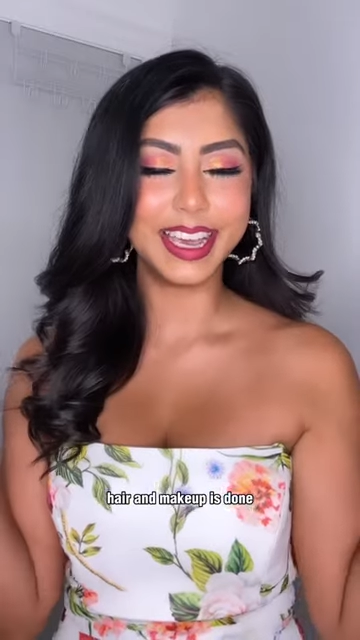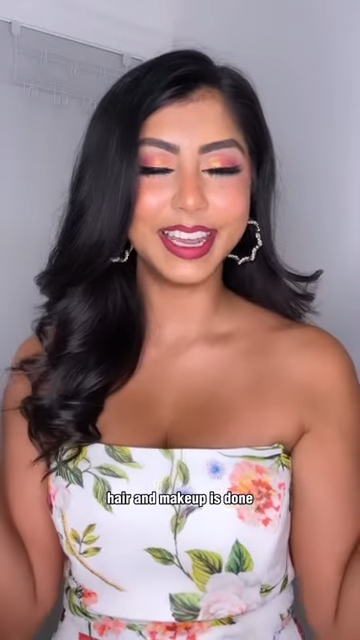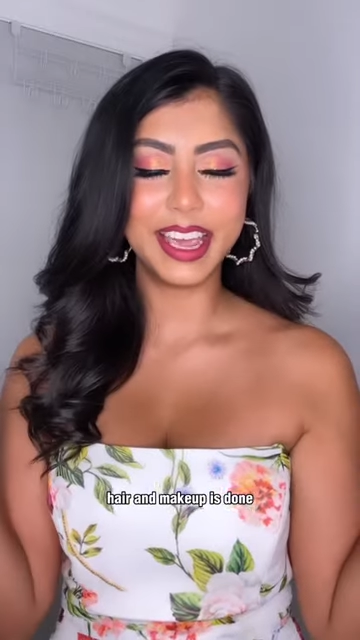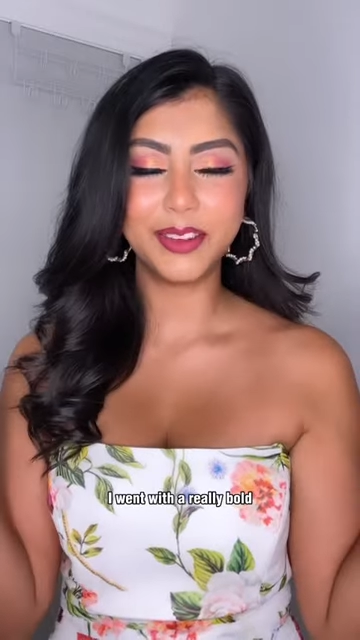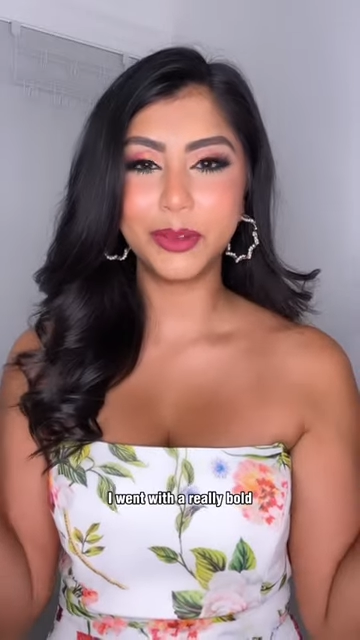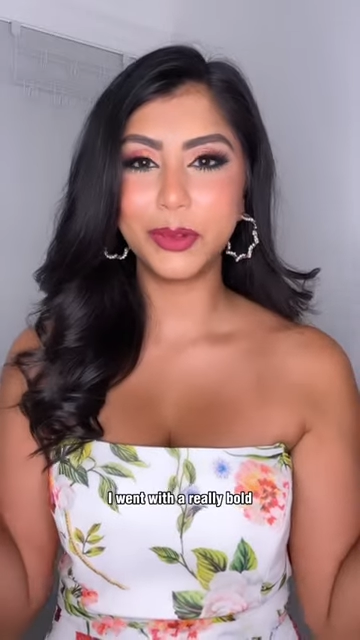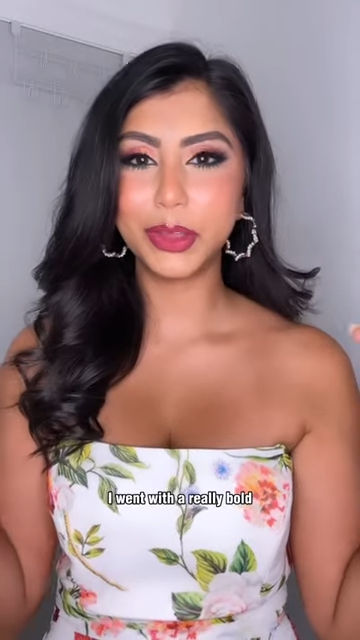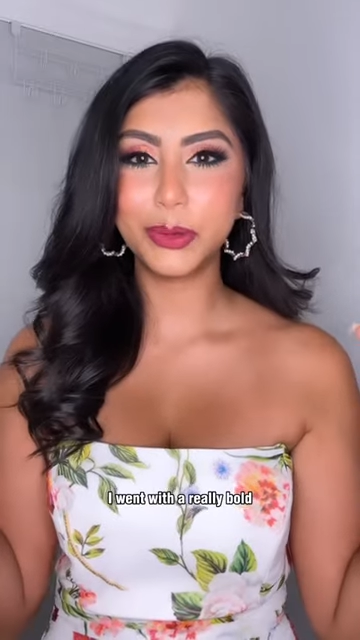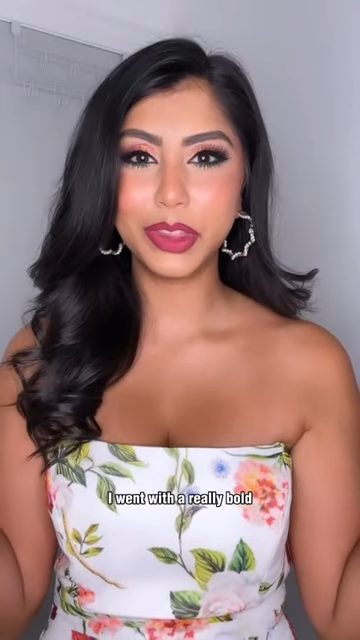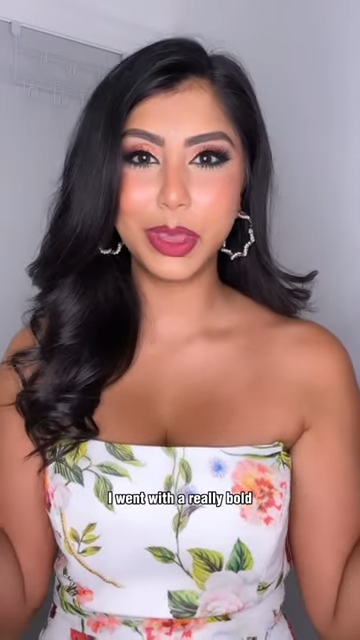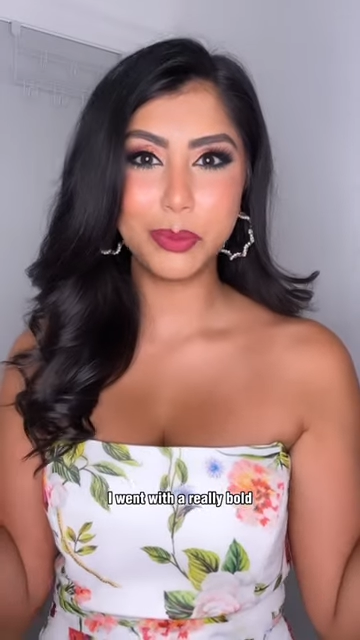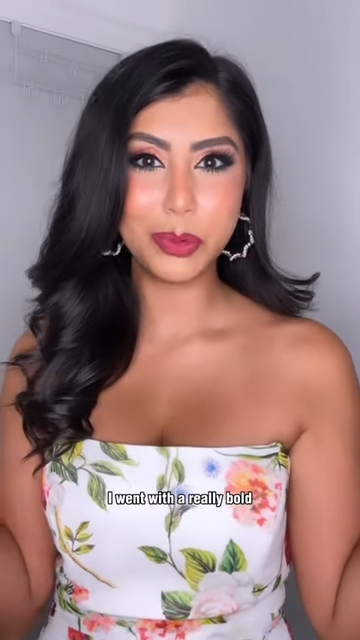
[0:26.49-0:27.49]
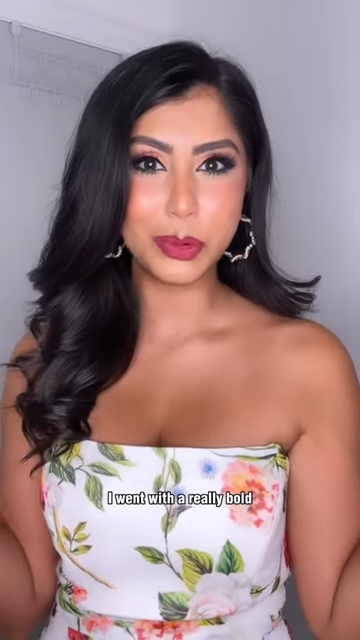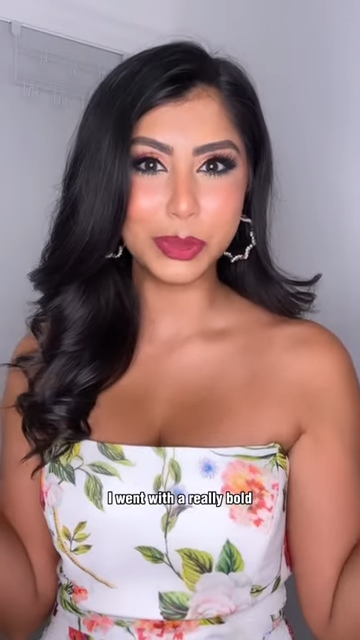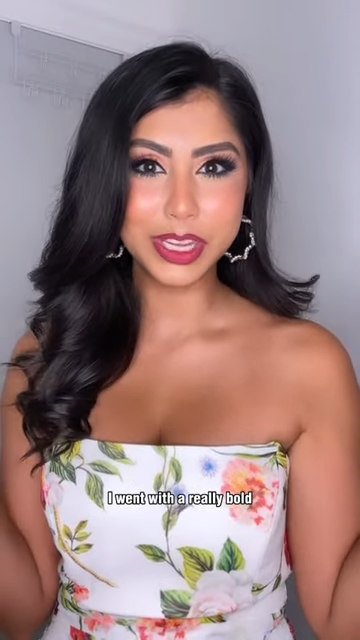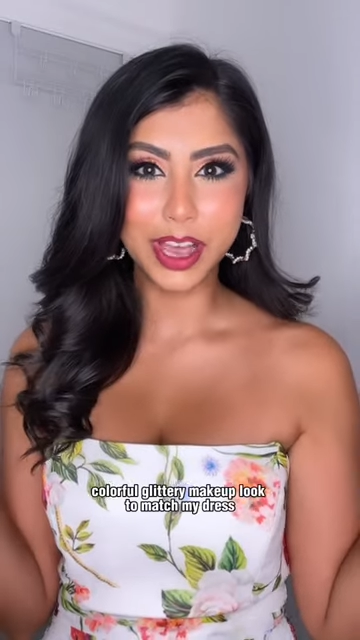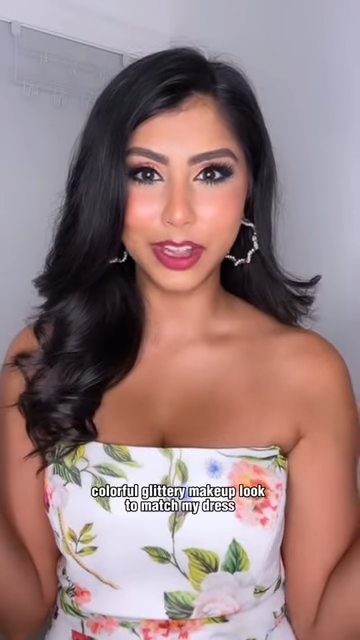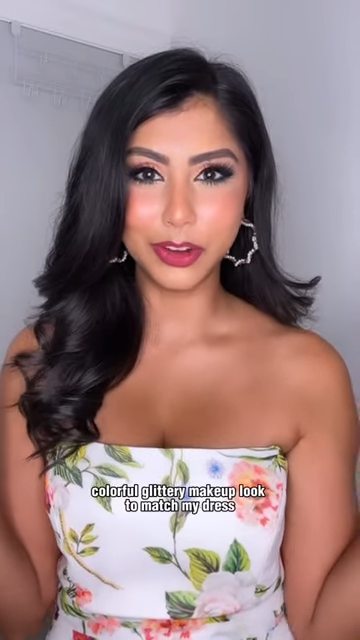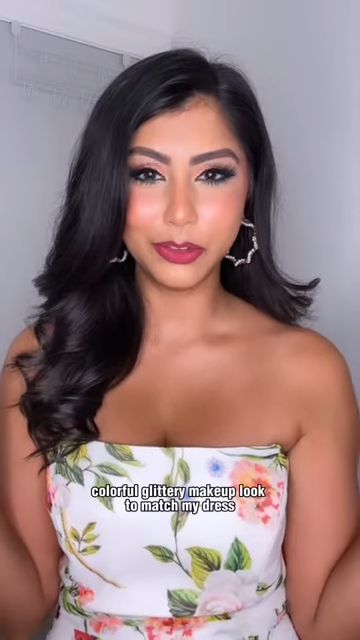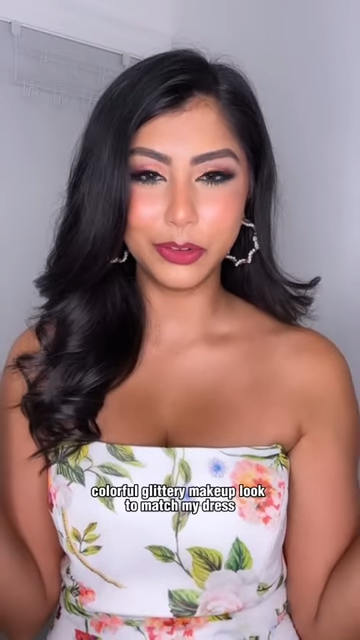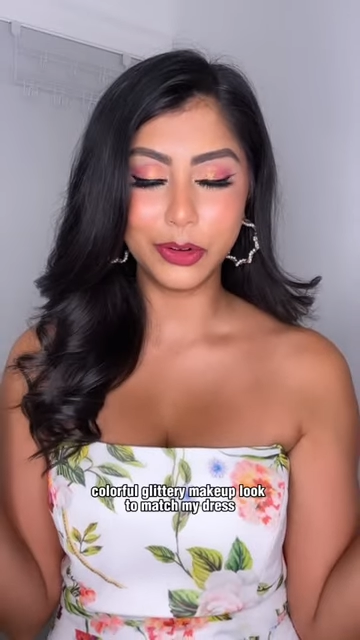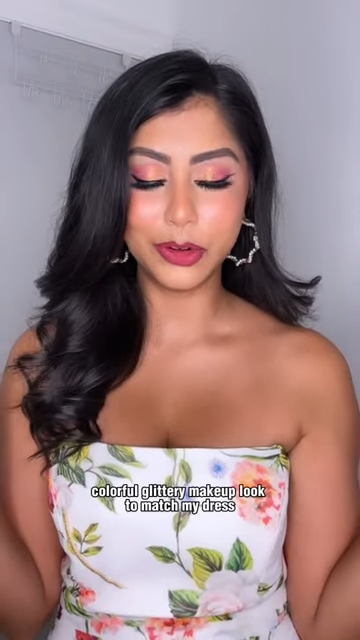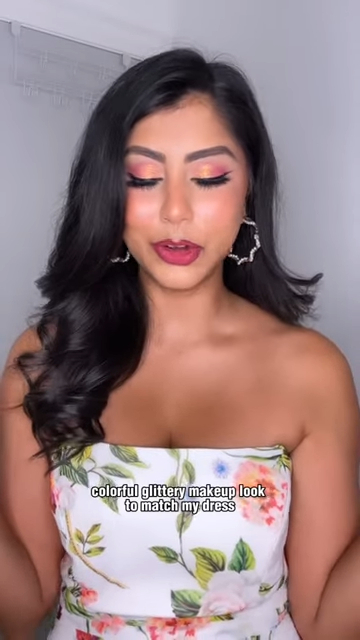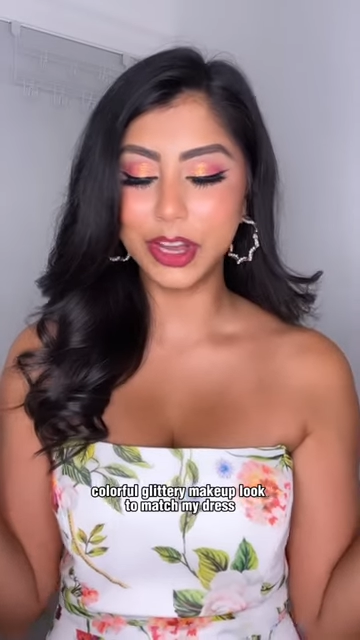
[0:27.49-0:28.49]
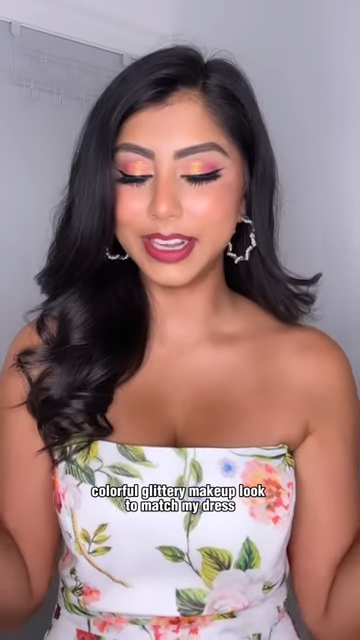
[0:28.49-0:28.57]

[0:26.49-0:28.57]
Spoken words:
I went with a really bold, colorful,